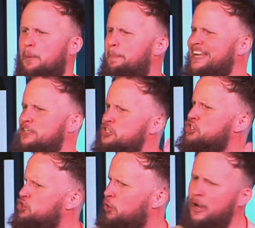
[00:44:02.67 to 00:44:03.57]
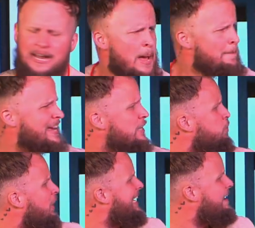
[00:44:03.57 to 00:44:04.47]
we're being destroyed
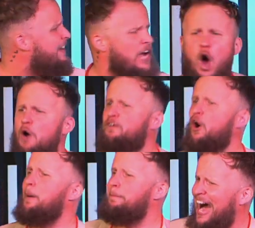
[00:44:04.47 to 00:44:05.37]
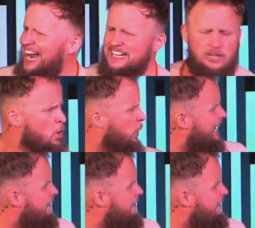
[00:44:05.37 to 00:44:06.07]
because we're giving over our bodies, we're